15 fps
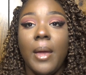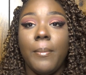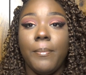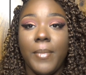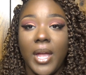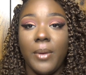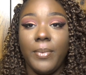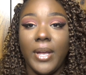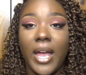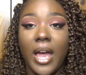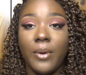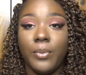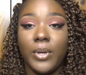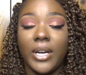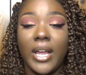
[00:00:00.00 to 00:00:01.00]
maybe
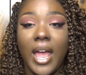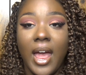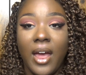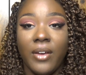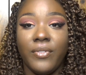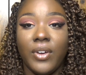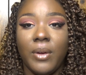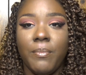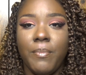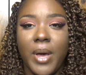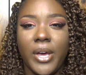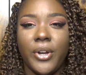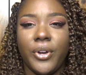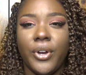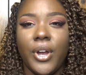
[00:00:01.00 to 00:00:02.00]
I would have a
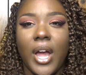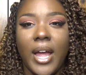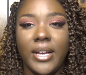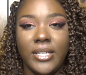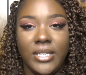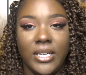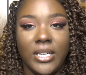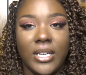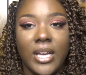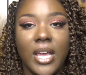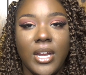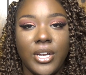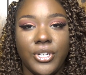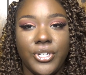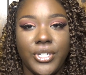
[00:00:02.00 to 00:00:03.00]
better idea
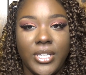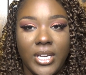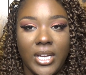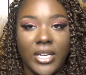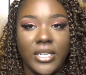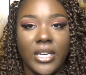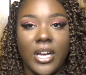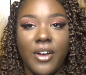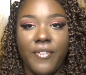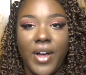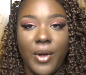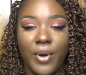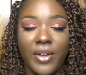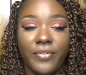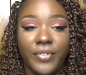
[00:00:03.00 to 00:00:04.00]
and understanding of
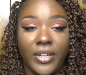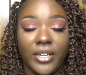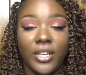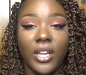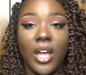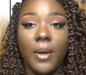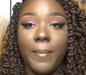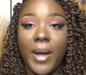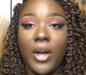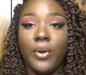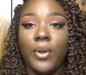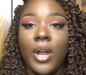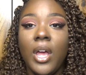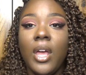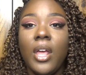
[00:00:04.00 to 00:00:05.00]
how I feel
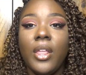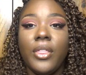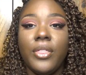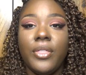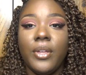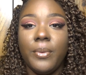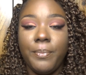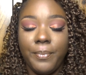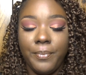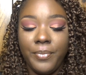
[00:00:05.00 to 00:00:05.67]
about the